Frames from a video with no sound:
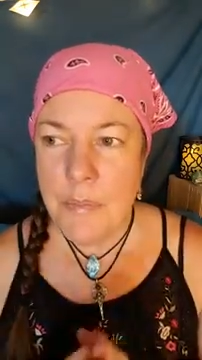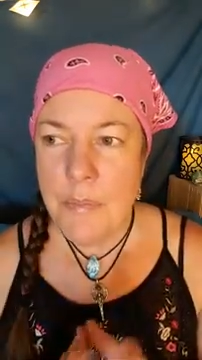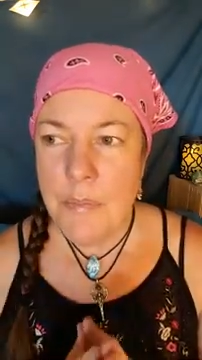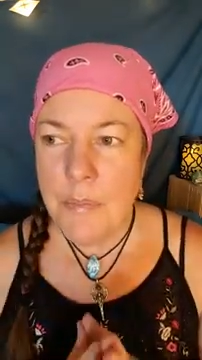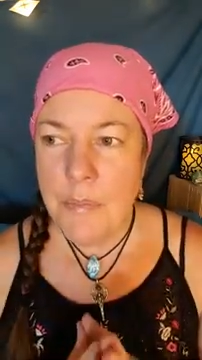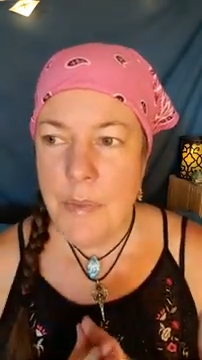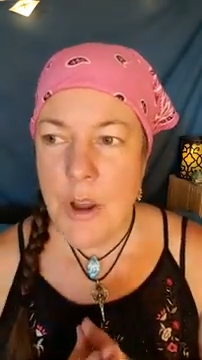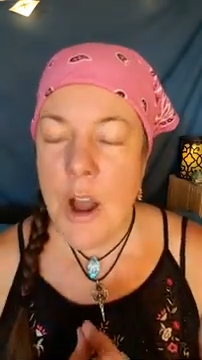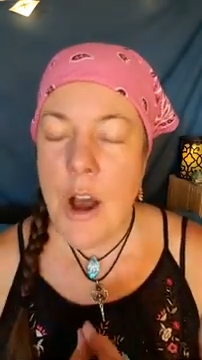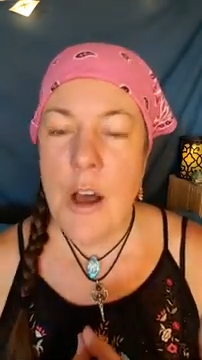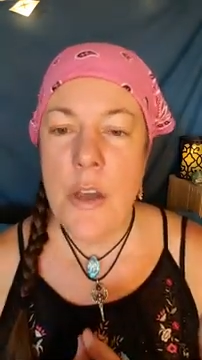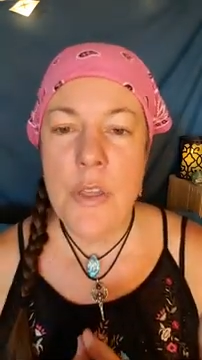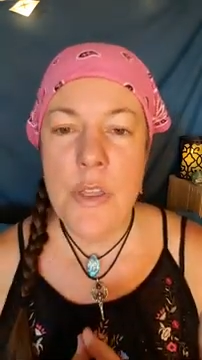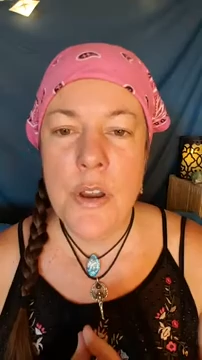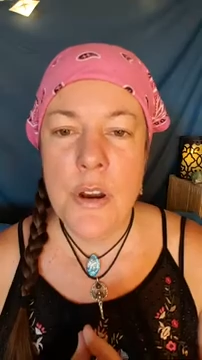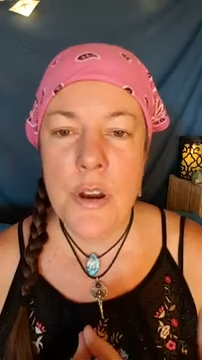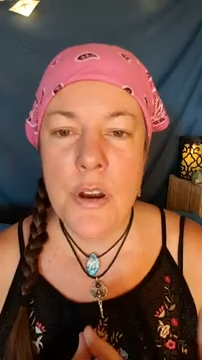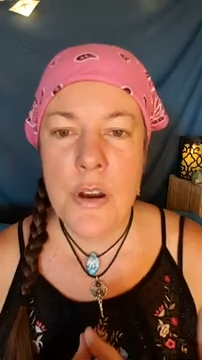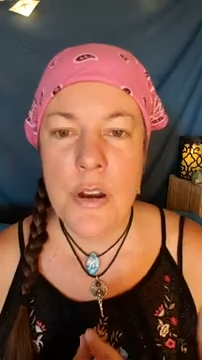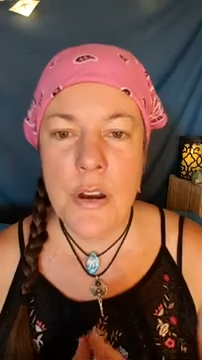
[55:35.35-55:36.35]

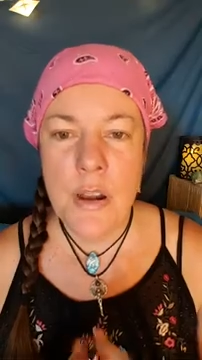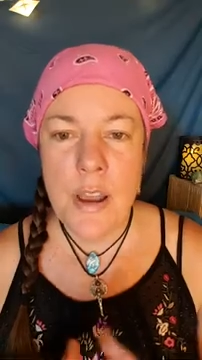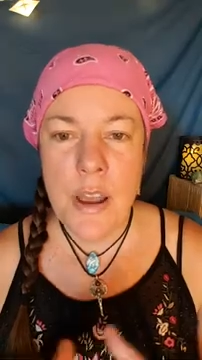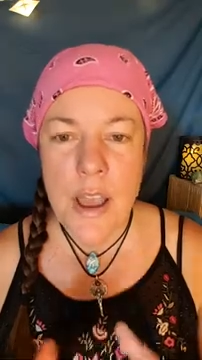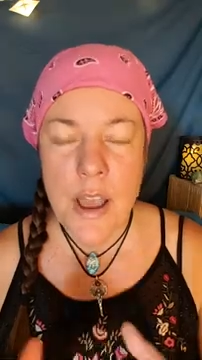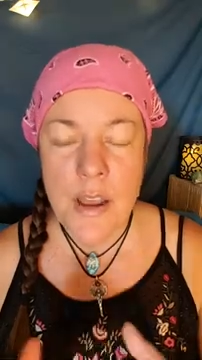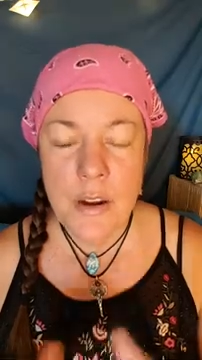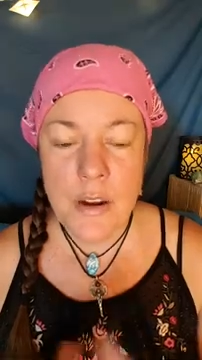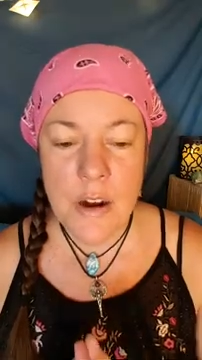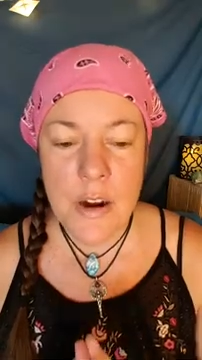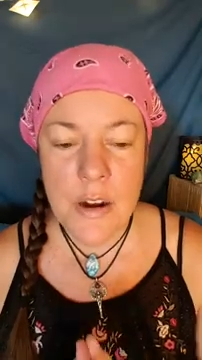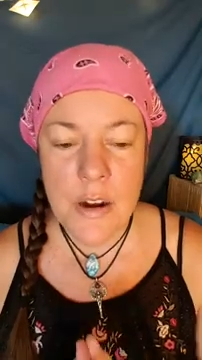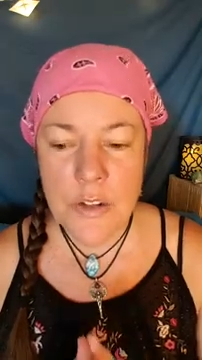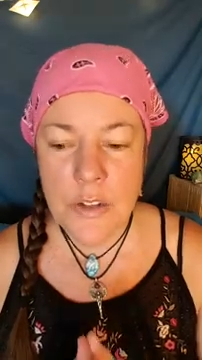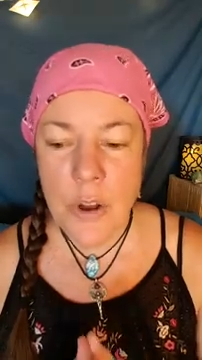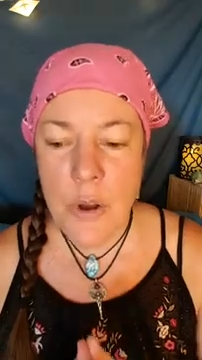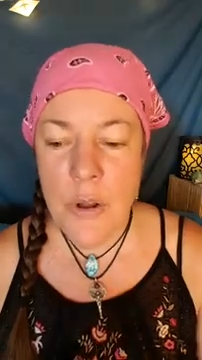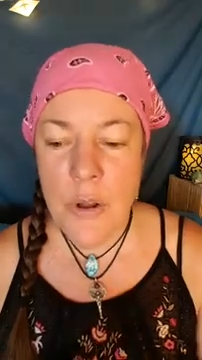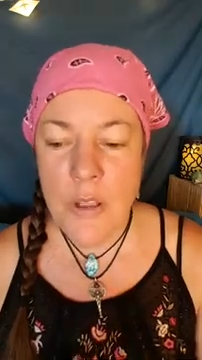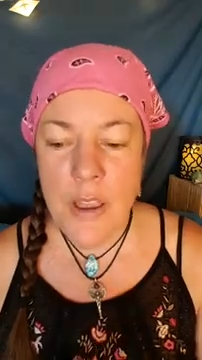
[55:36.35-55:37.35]
Author Eckhart
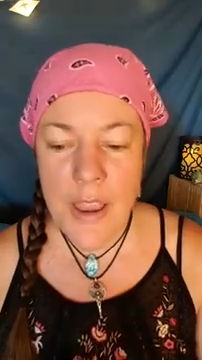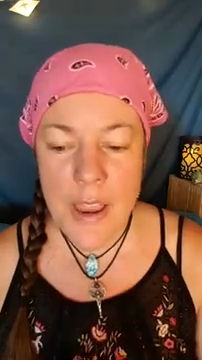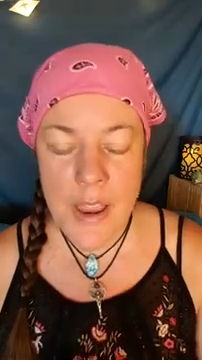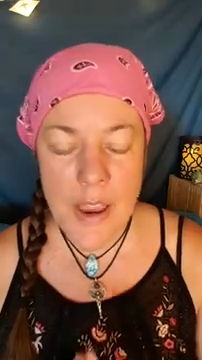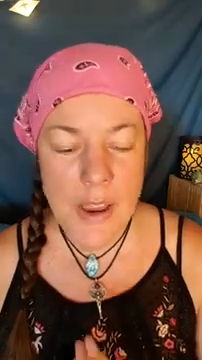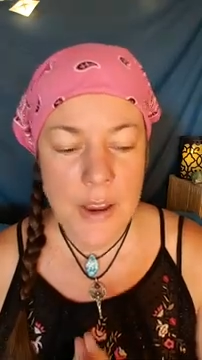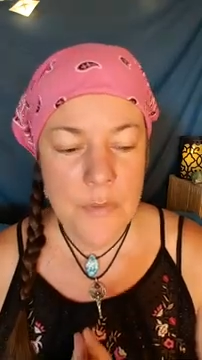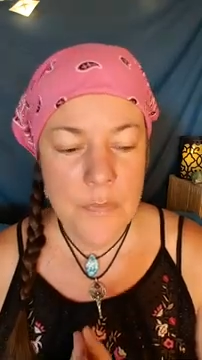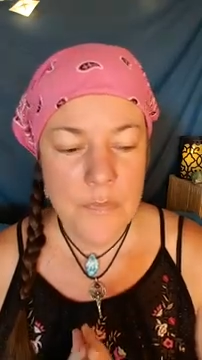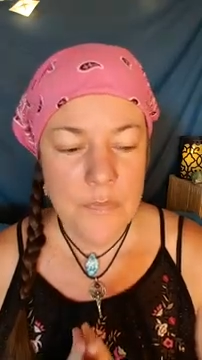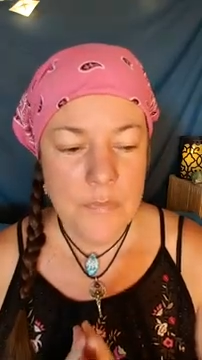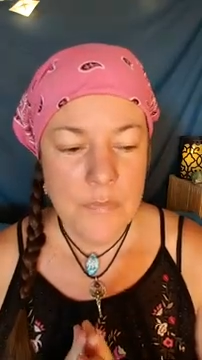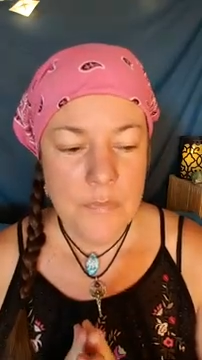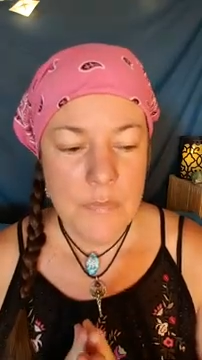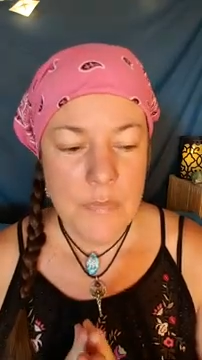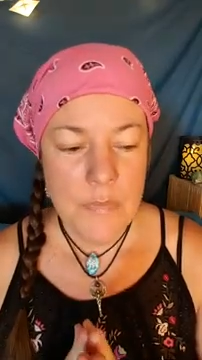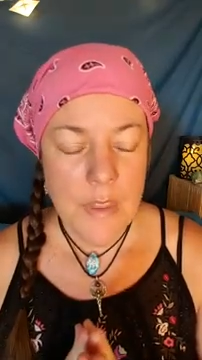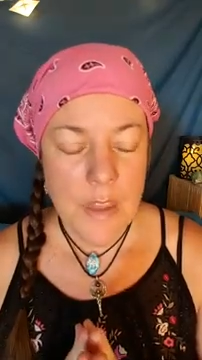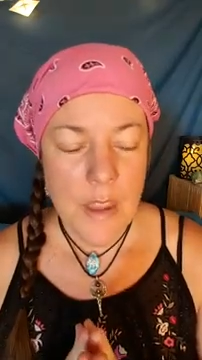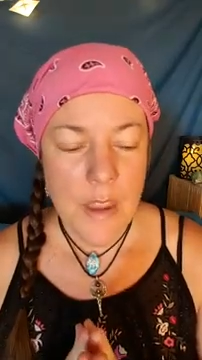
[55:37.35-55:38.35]
Tolle,
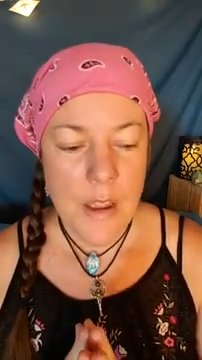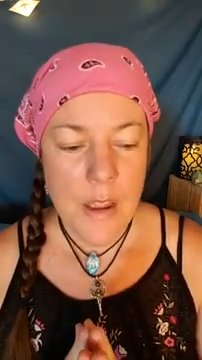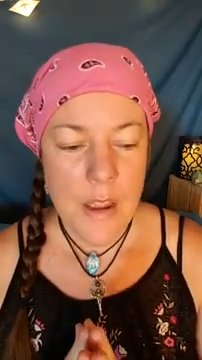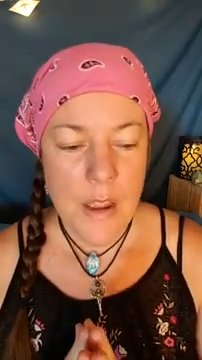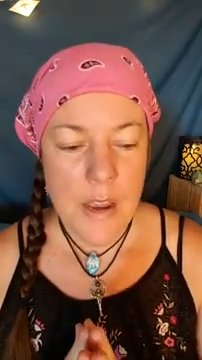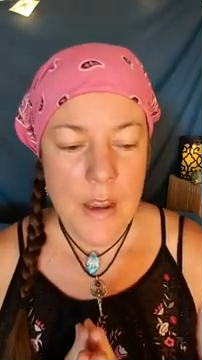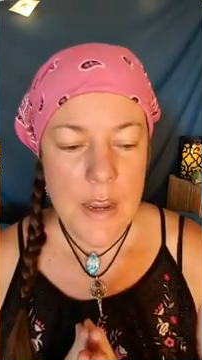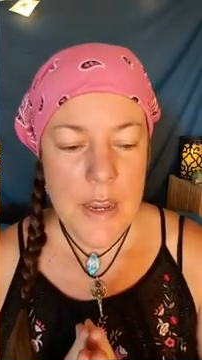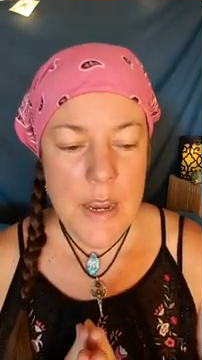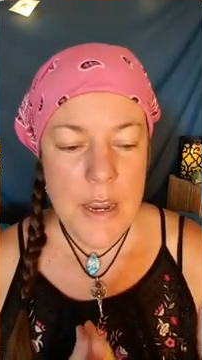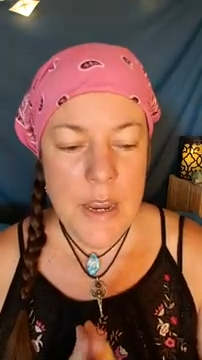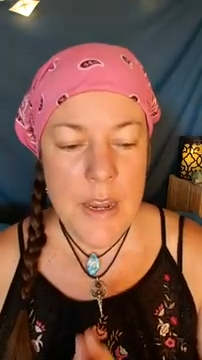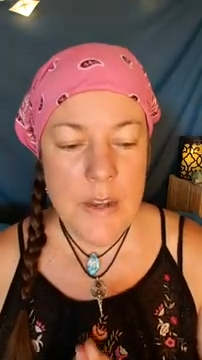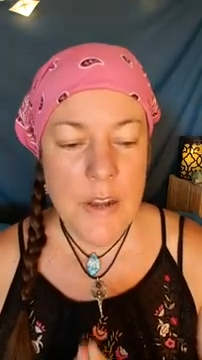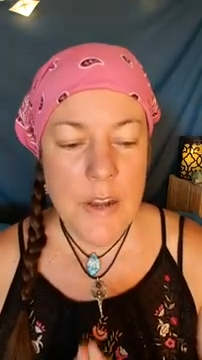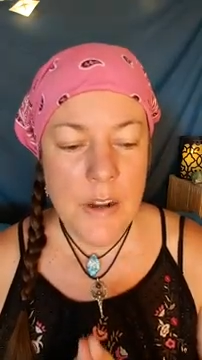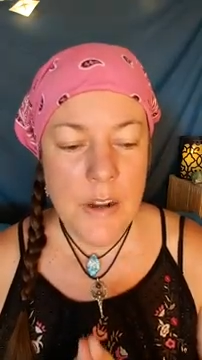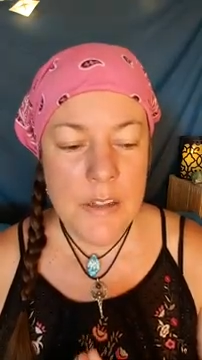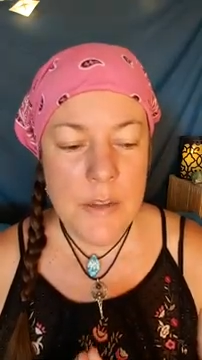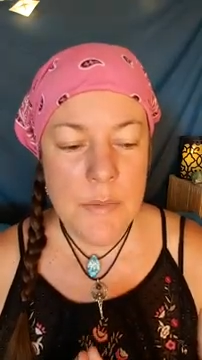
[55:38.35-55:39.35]
he
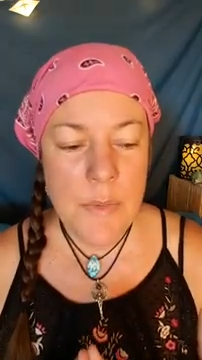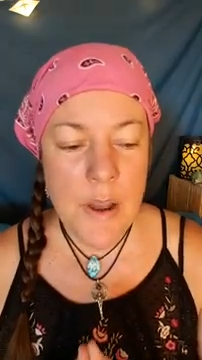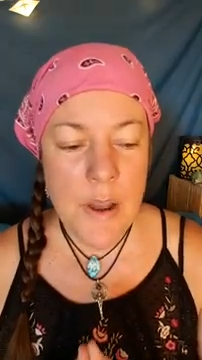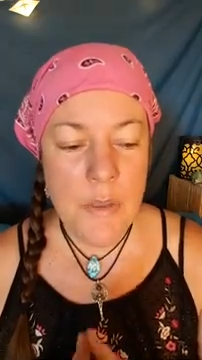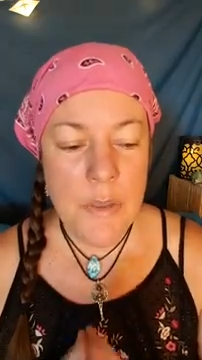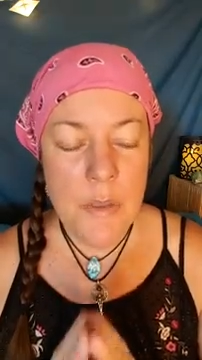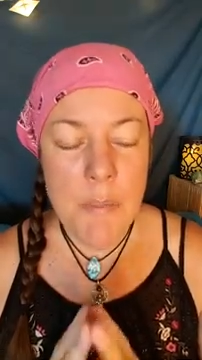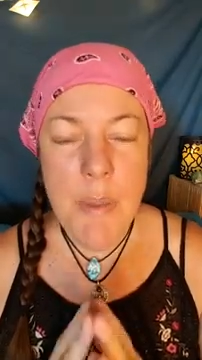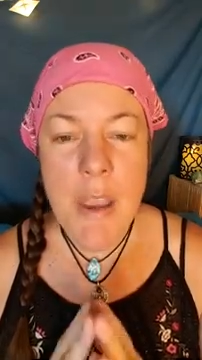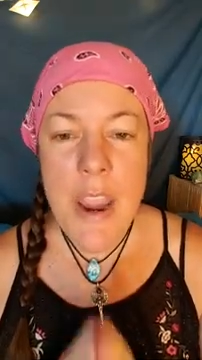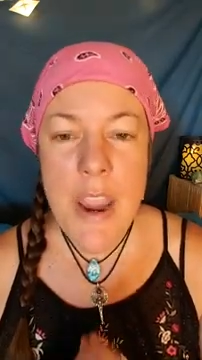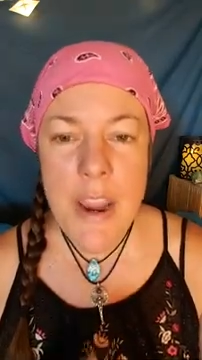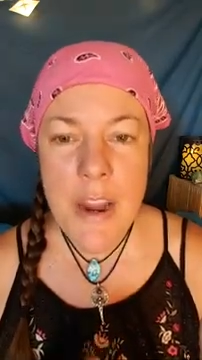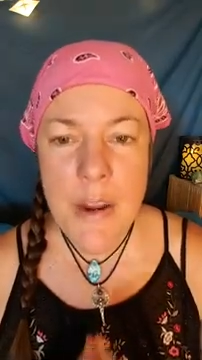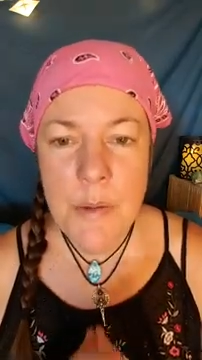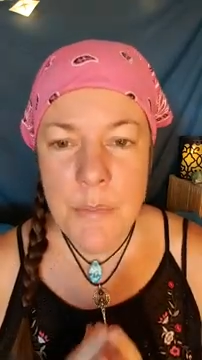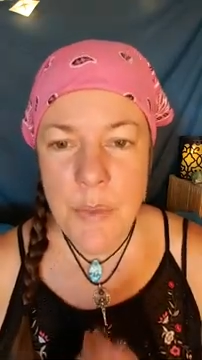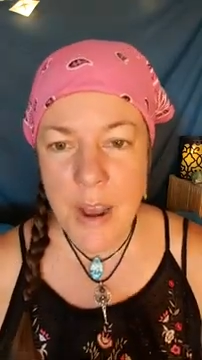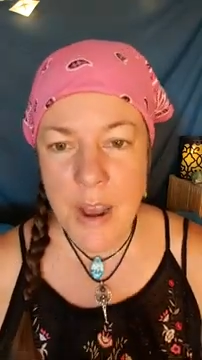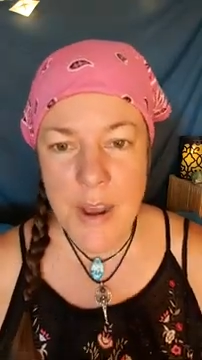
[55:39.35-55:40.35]
talks about the pain
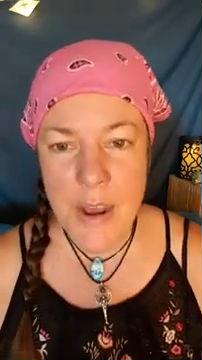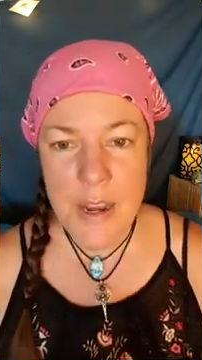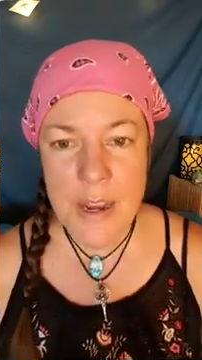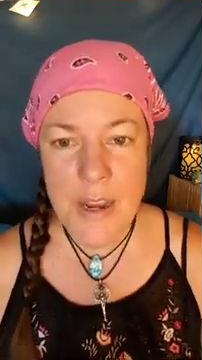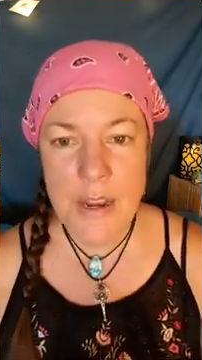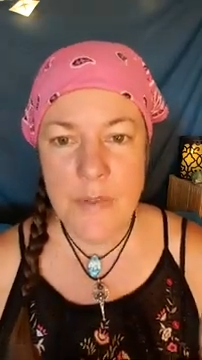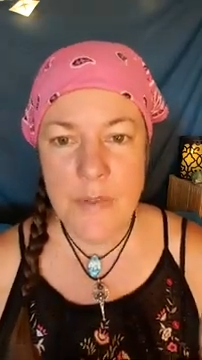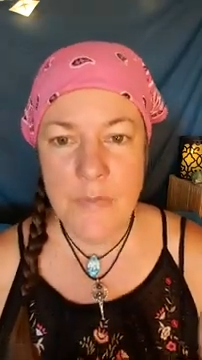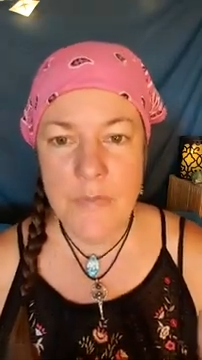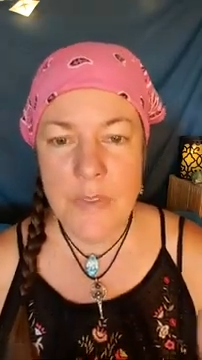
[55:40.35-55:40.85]
body.